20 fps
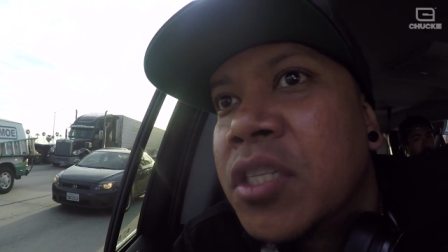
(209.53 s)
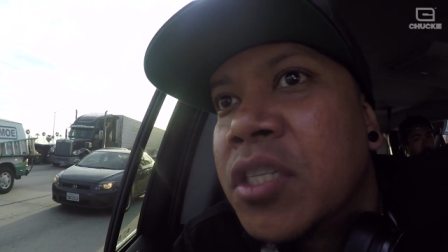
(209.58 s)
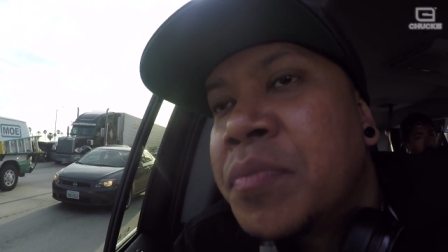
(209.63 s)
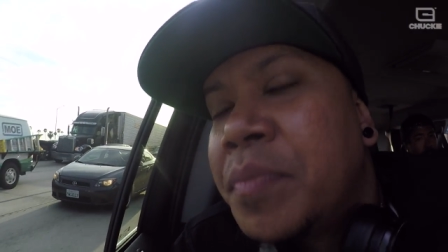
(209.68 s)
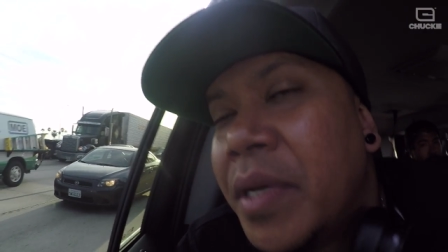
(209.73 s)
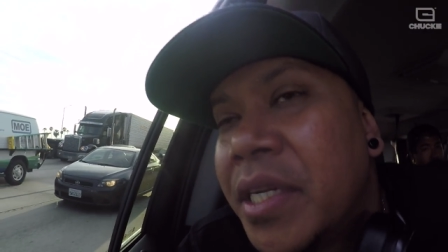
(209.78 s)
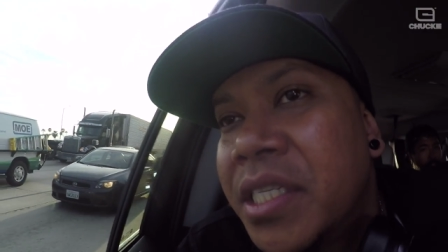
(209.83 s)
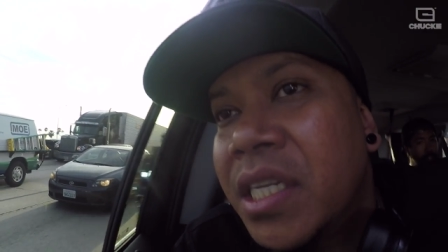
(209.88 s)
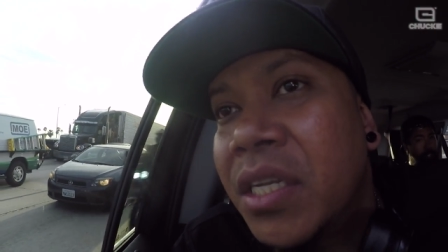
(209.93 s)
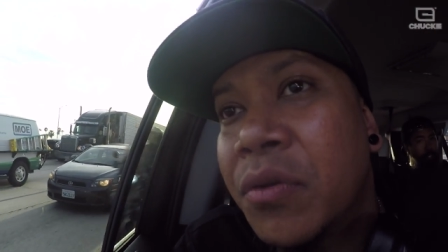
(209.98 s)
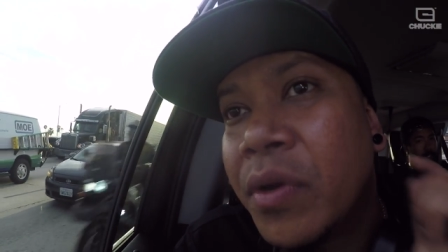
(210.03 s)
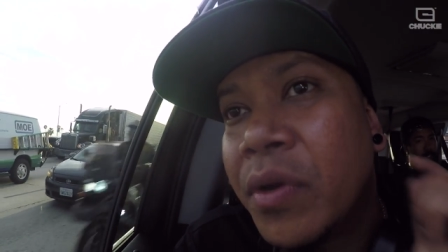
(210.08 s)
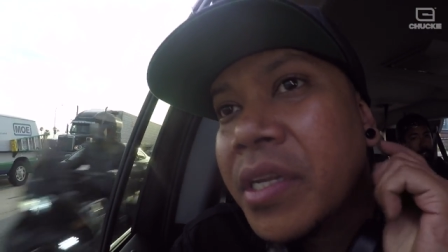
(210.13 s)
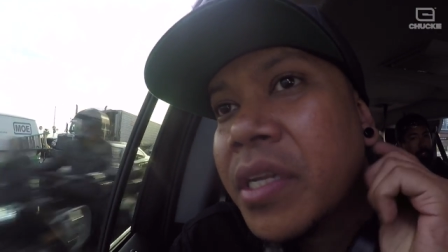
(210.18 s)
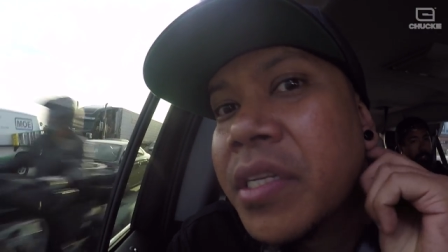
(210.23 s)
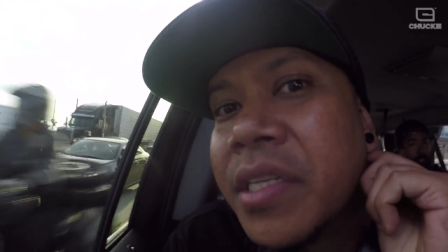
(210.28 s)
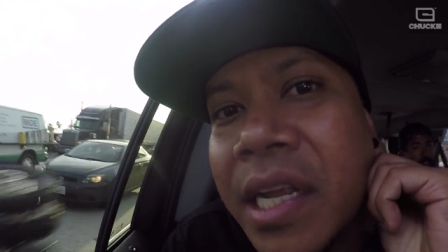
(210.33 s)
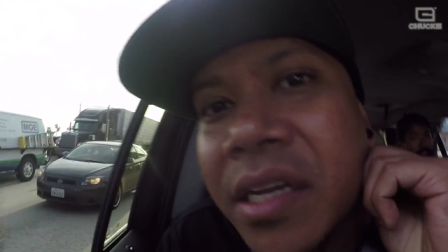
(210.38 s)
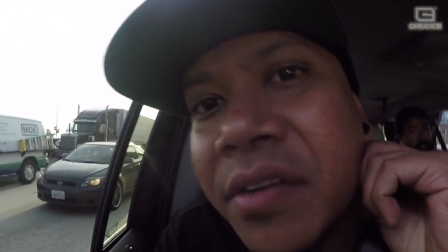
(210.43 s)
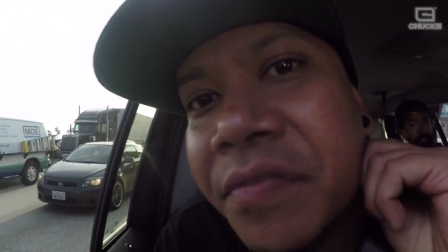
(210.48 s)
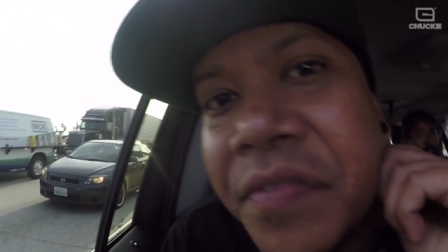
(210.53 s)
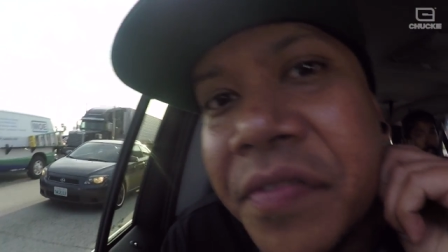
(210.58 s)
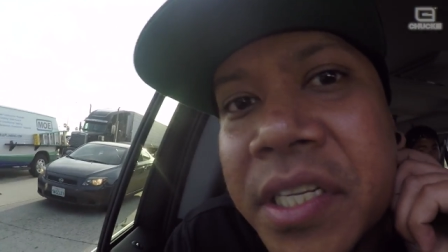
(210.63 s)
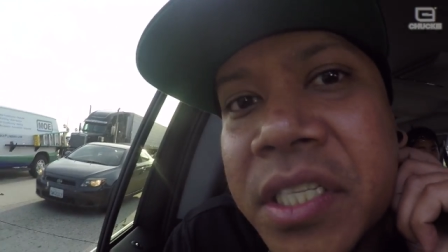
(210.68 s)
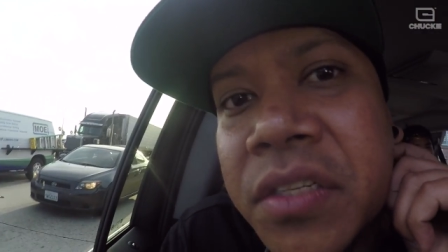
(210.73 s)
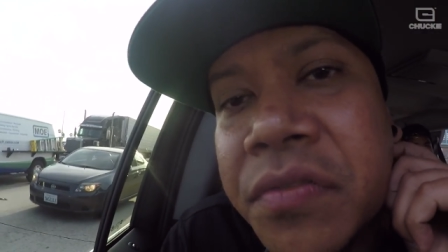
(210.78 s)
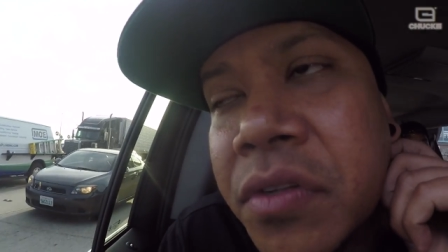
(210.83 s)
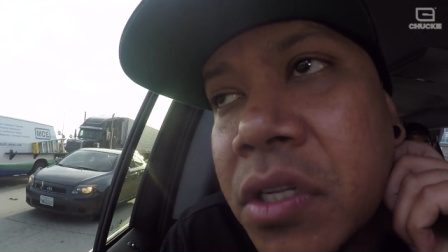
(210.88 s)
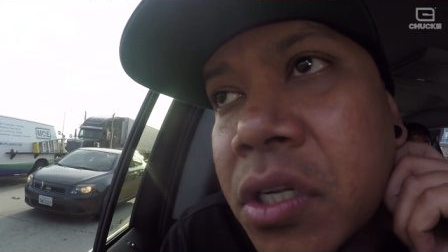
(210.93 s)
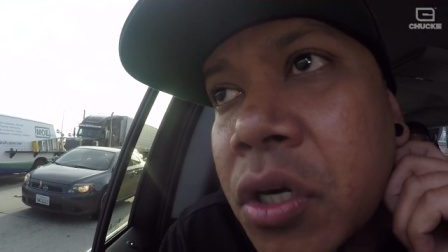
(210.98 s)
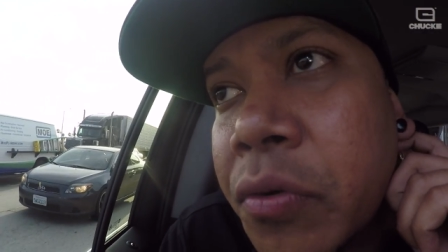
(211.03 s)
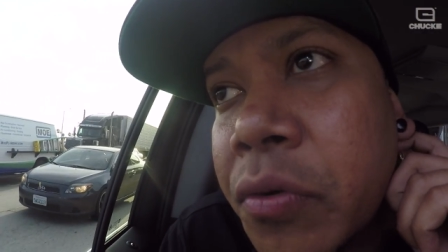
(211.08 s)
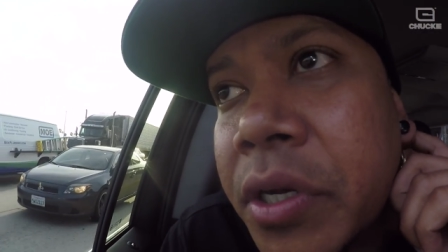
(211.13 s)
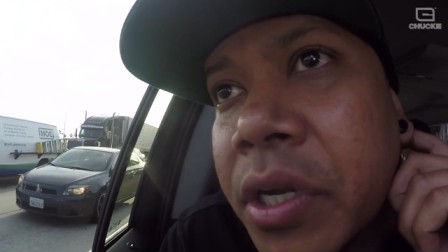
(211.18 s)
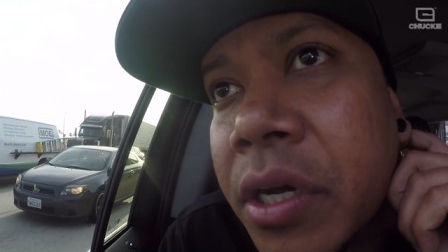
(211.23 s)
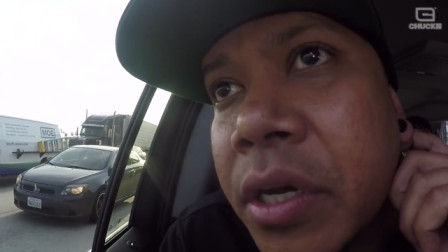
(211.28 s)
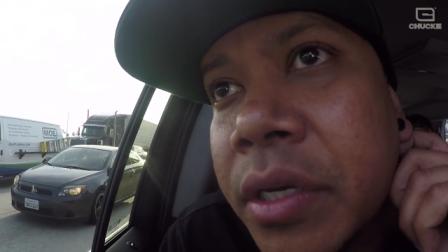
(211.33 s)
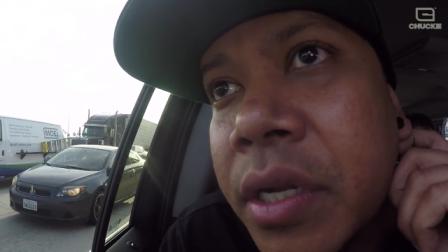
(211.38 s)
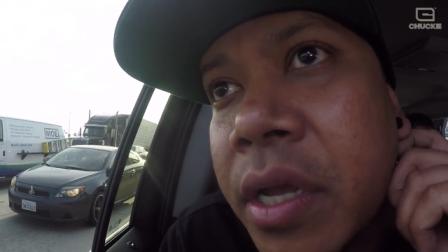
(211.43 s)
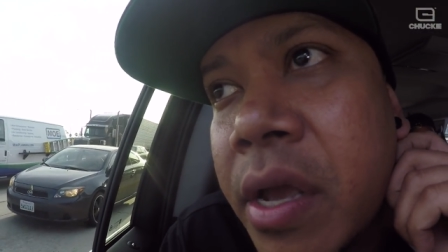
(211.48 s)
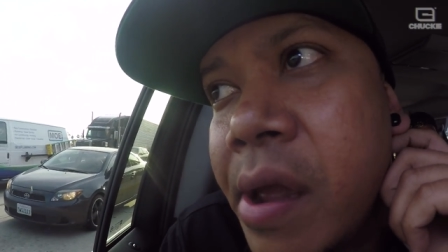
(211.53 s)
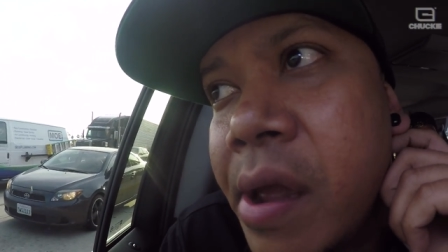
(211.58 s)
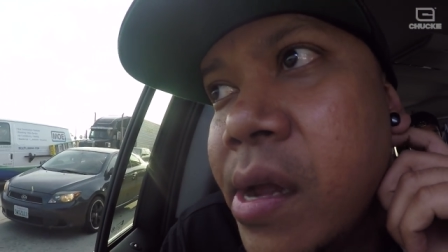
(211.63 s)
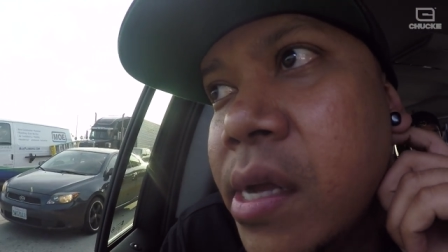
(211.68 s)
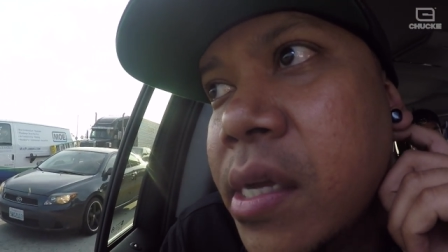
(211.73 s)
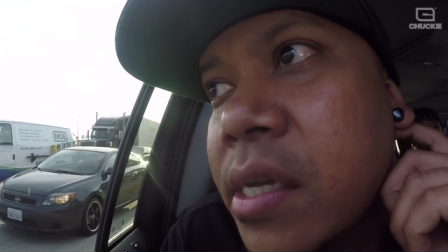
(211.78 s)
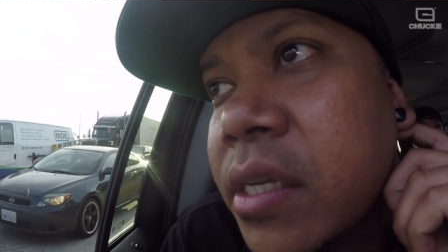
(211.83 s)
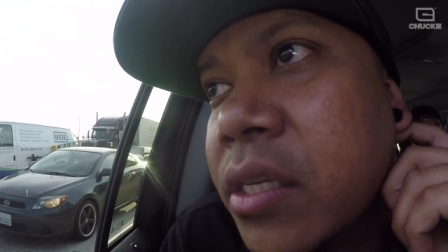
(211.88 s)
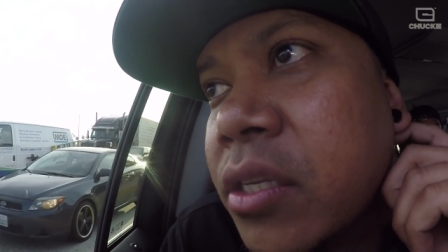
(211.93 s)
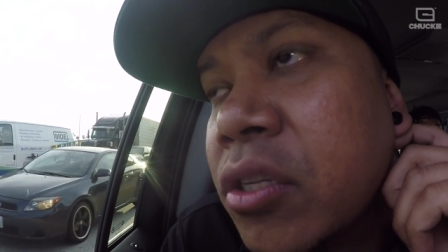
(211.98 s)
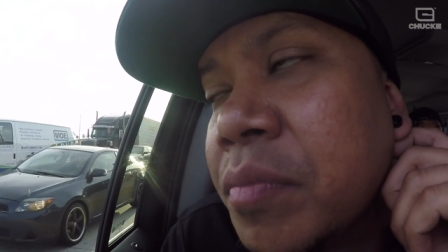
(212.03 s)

especially when there's like a festival going on.